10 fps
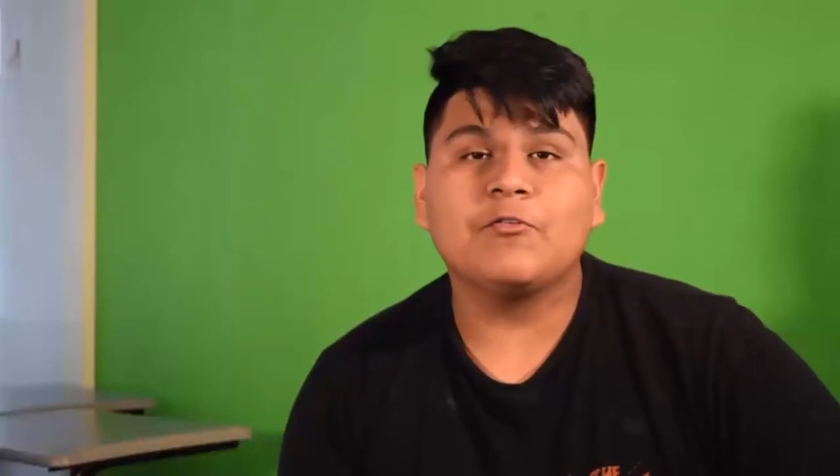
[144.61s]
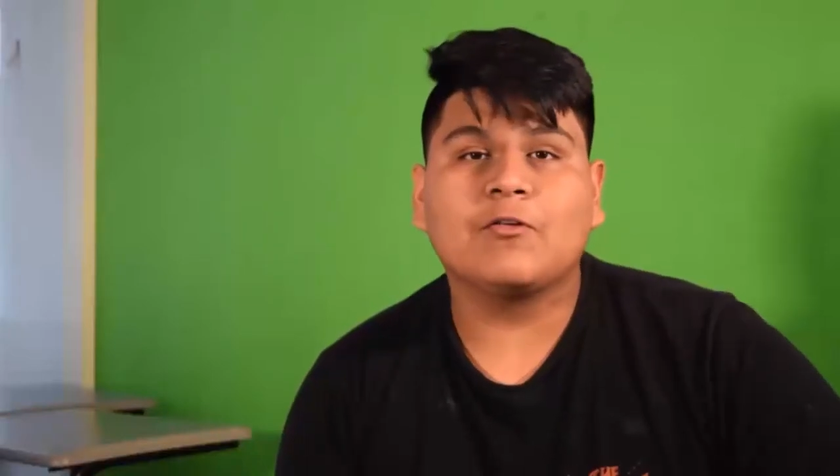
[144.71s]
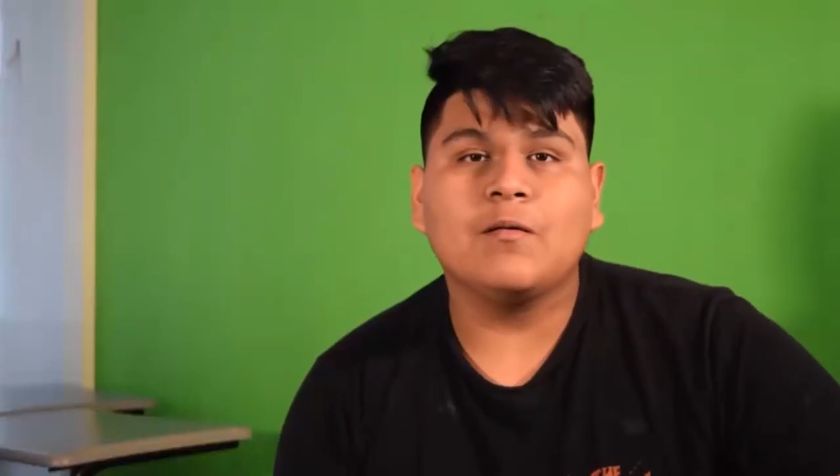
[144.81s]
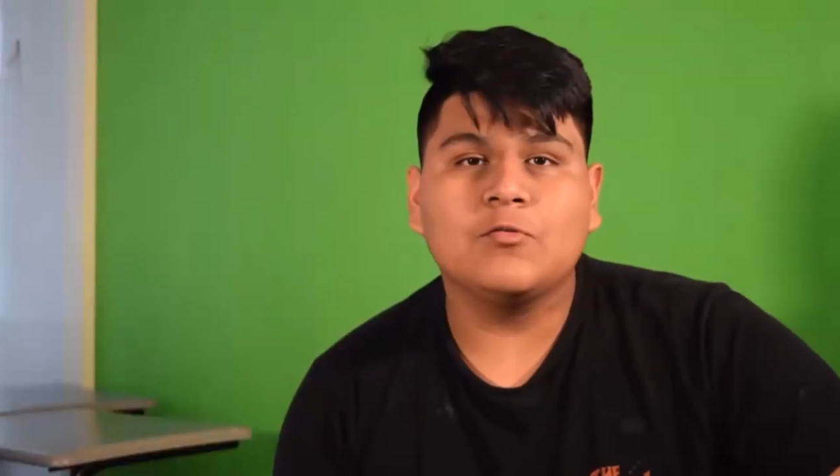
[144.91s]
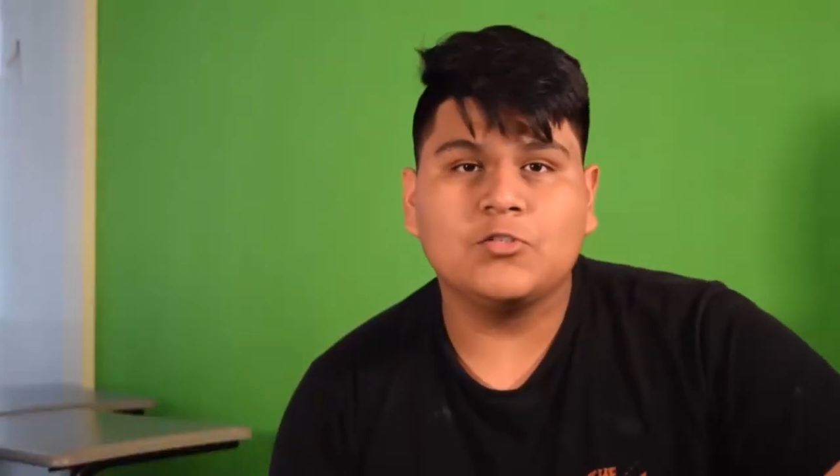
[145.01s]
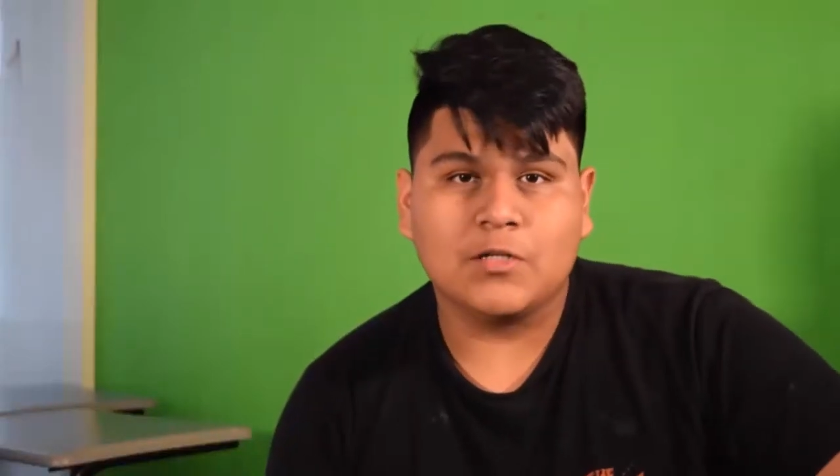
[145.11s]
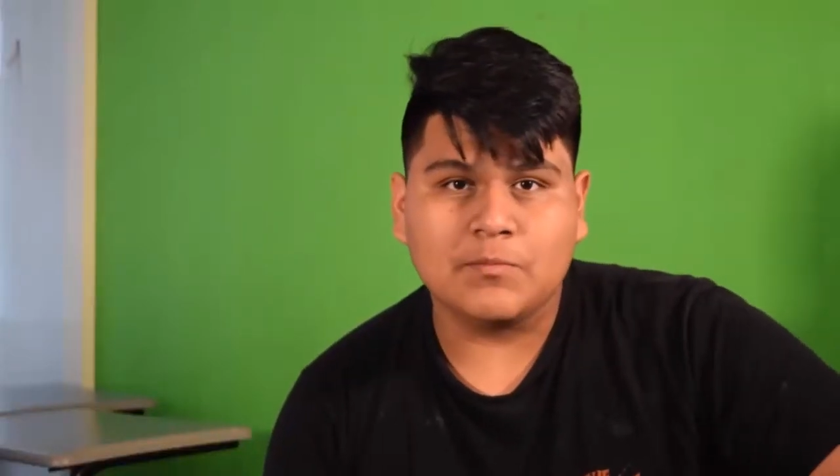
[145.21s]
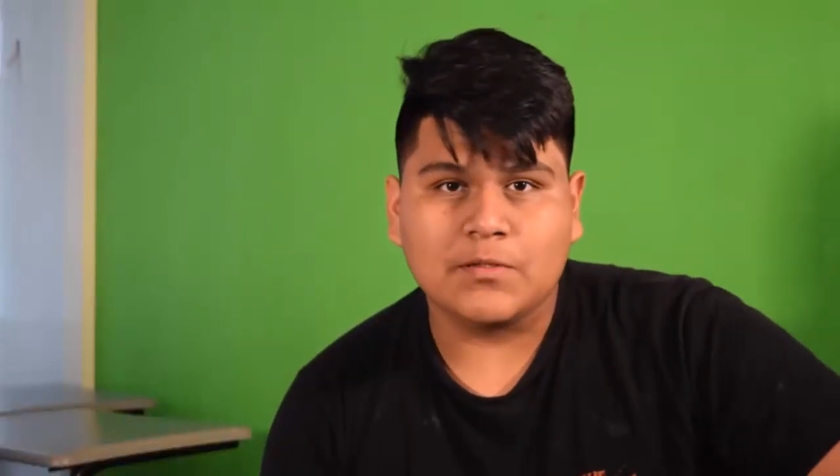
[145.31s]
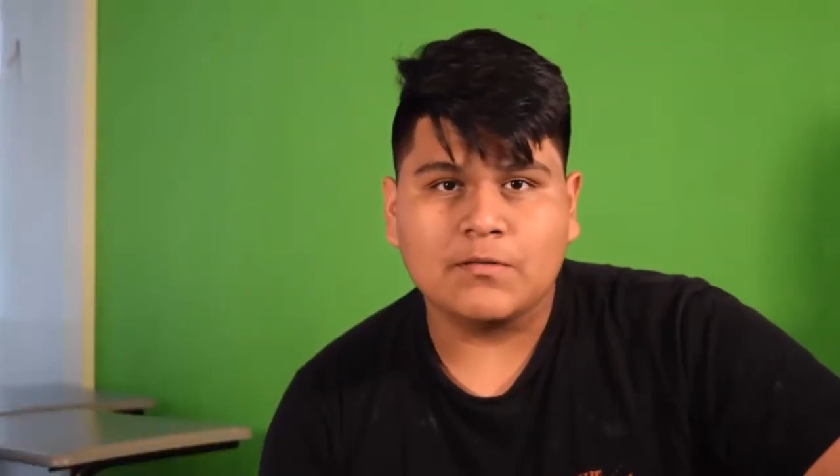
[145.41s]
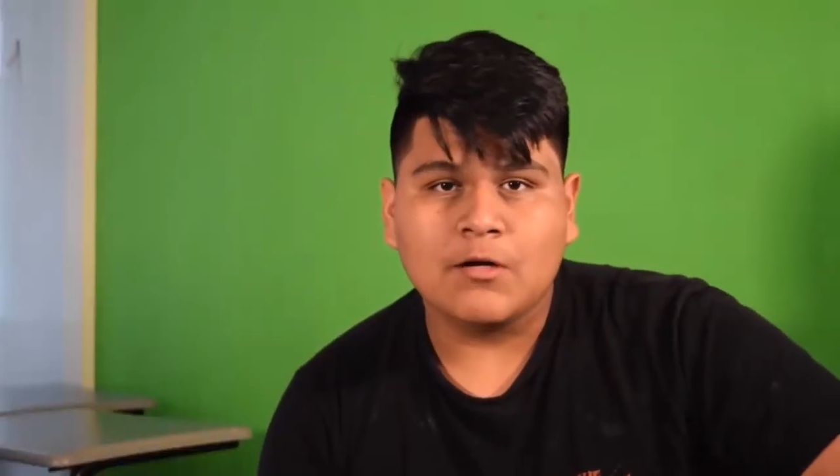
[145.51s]
Grumbo
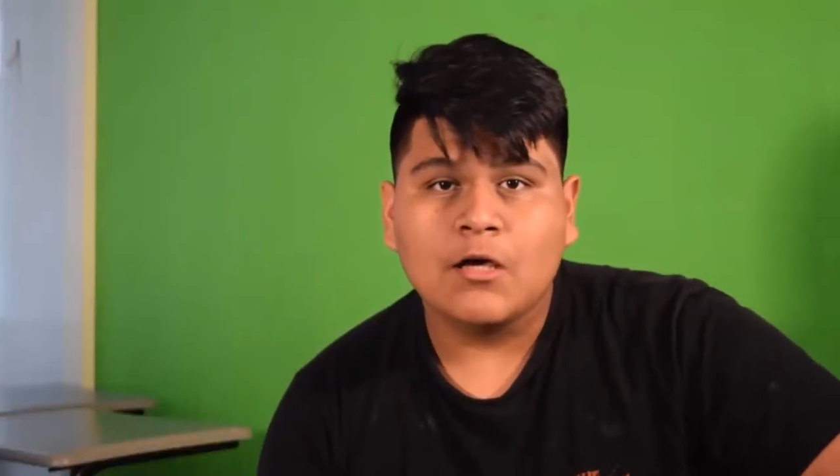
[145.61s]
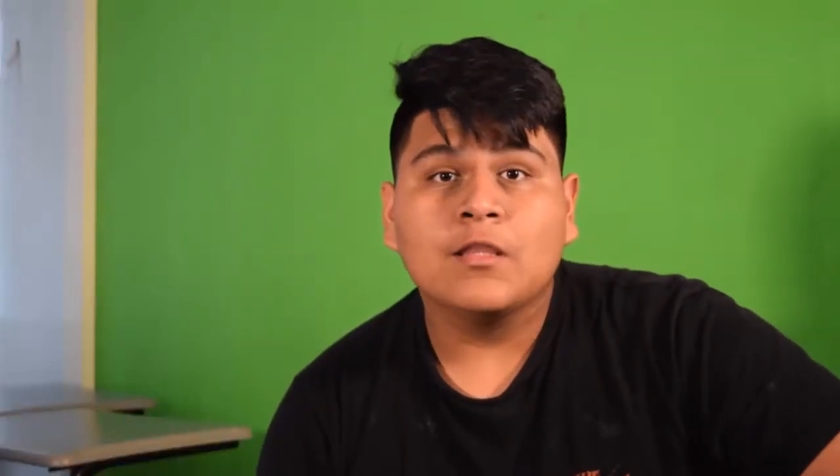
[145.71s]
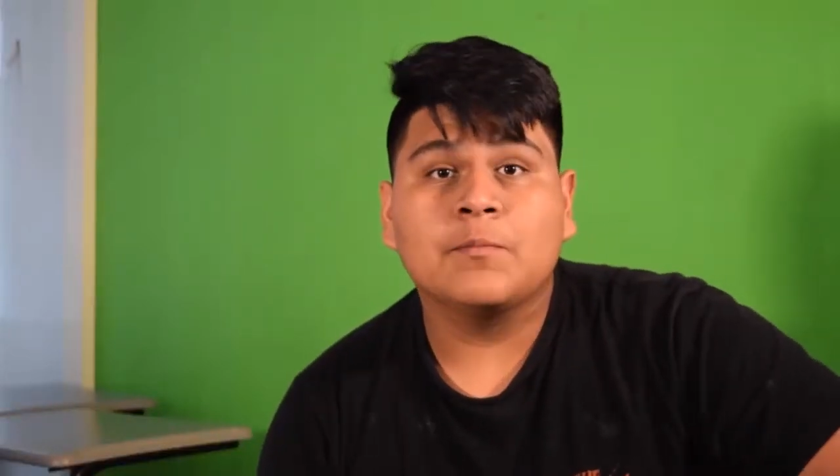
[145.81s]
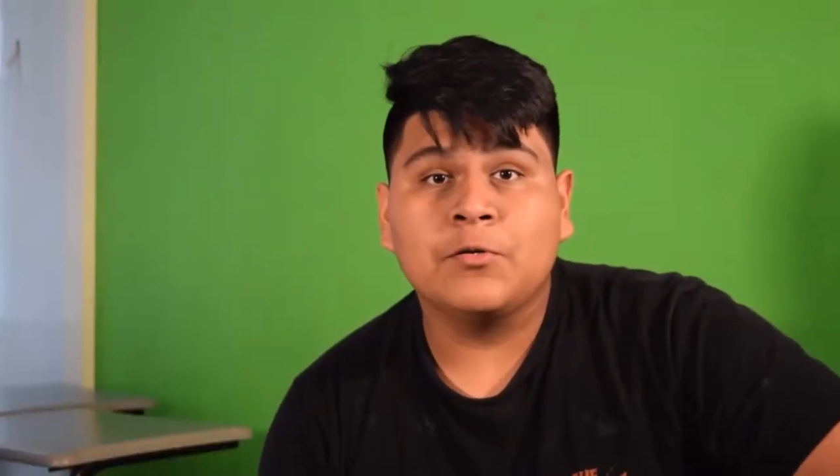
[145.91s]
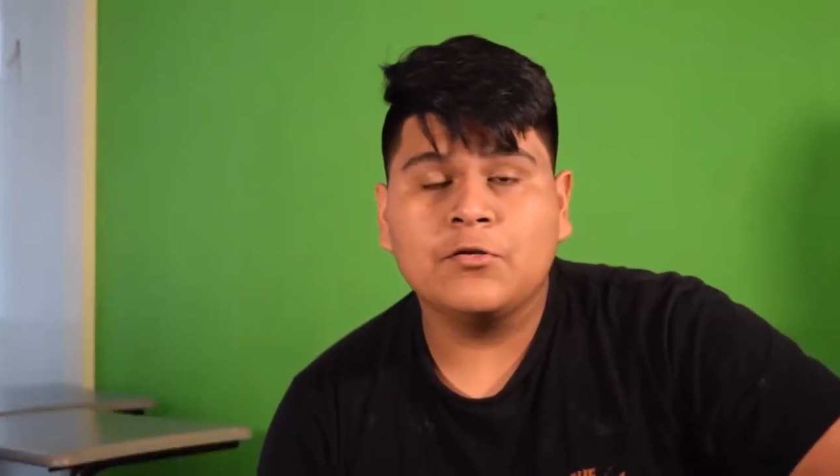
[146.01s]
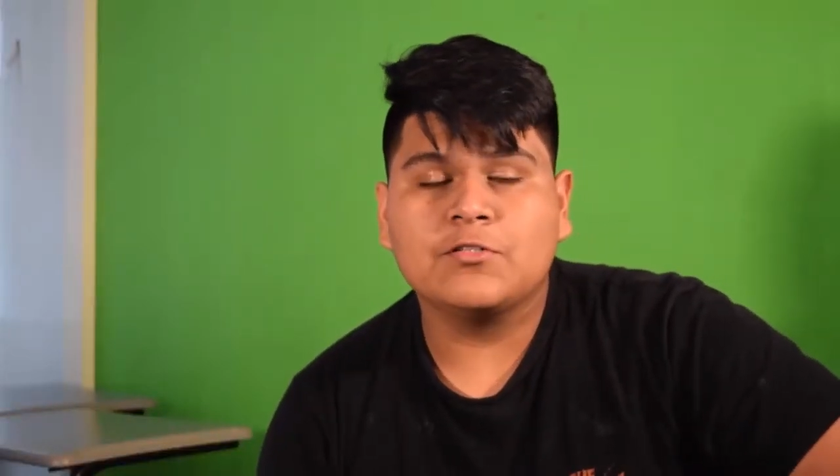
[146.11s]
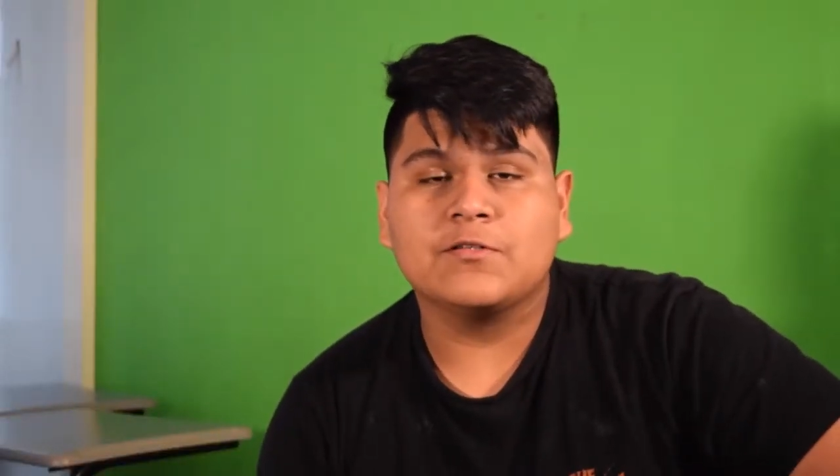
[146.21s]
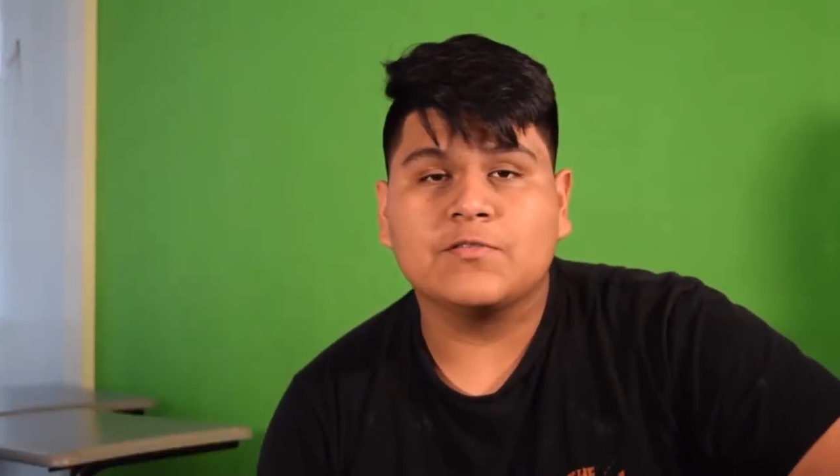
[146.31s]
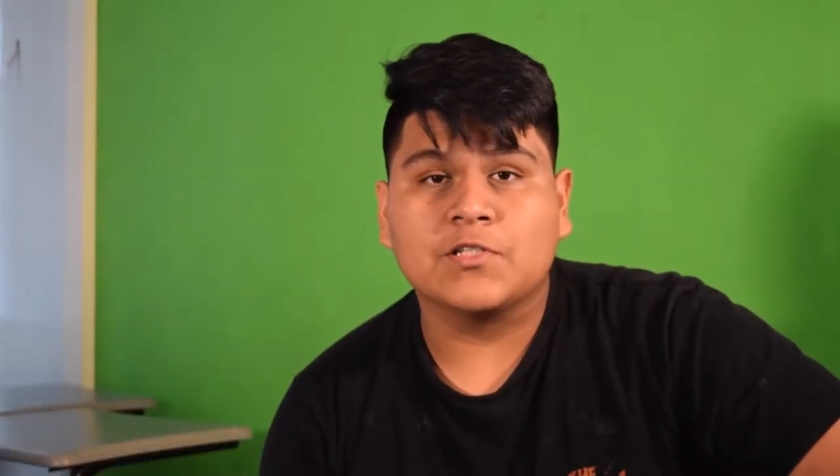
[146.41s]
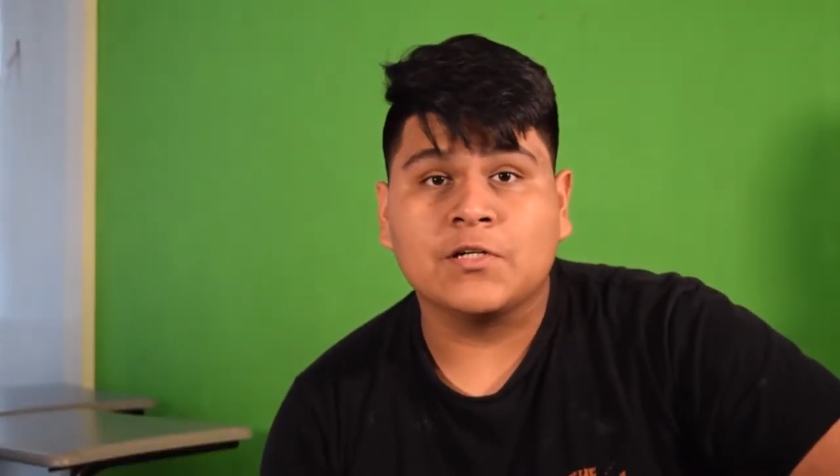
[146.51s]
Jumbo, the producer
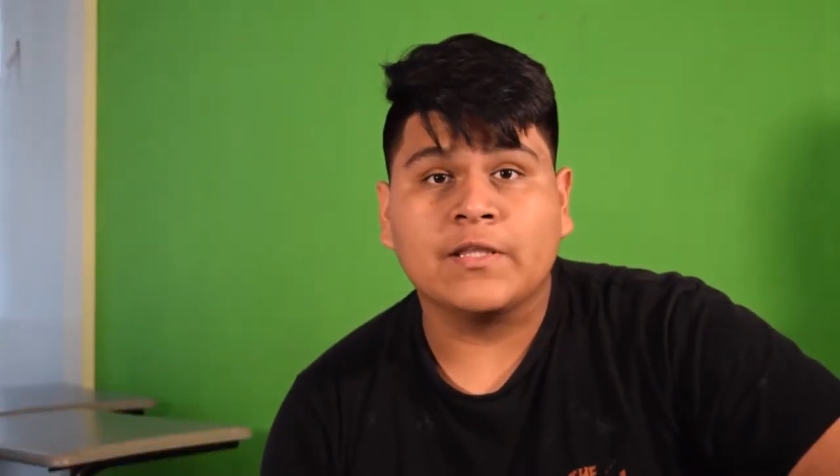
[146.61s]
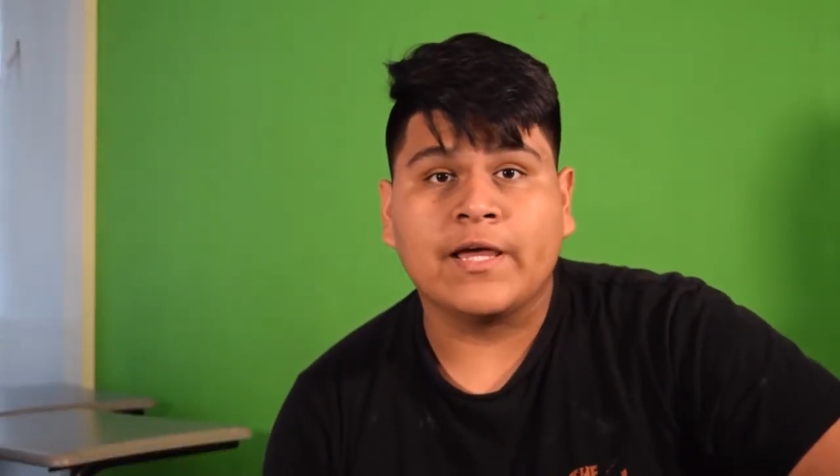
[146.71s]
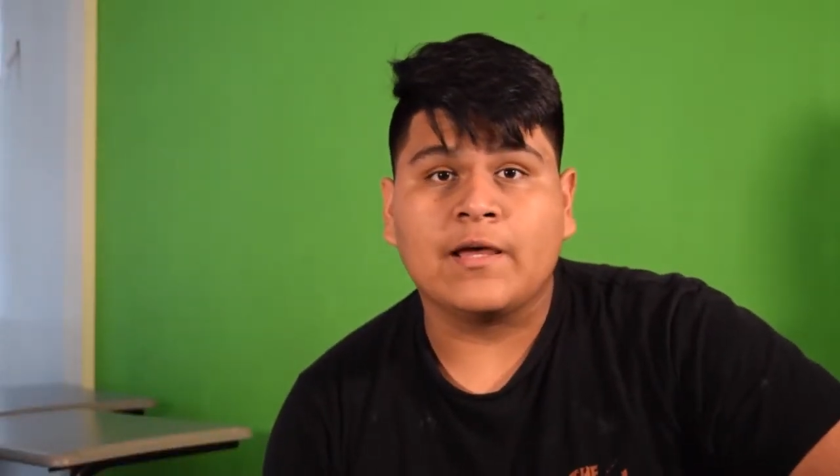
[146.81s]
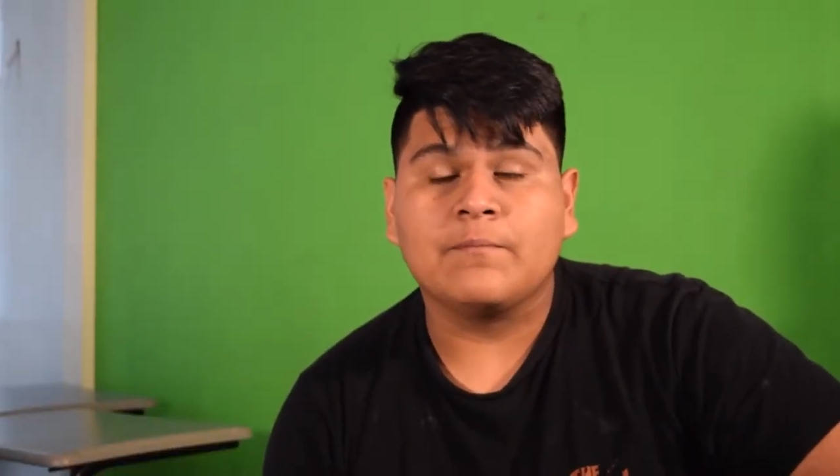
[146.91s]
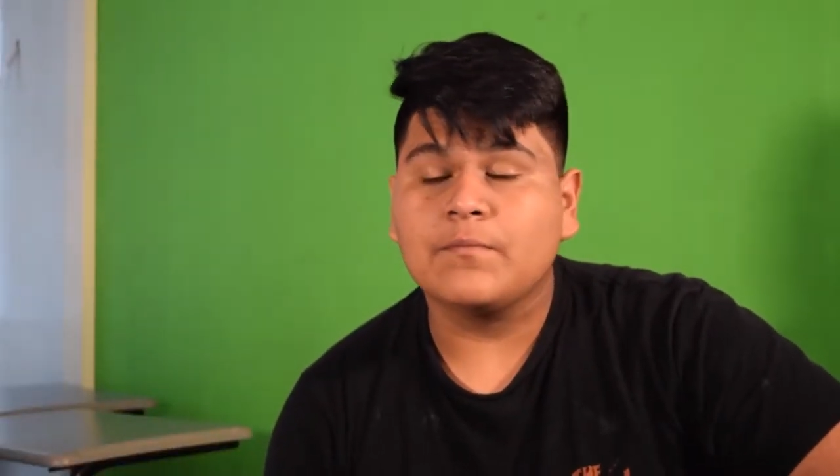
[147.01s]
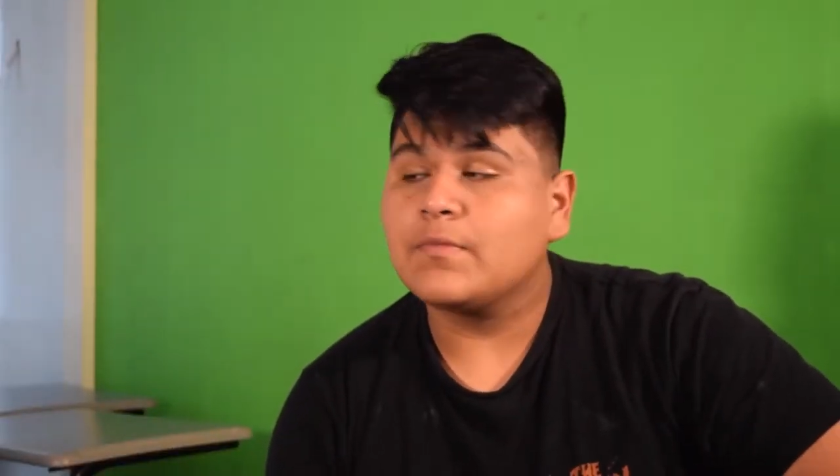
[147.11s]
of Tall and the Hemp.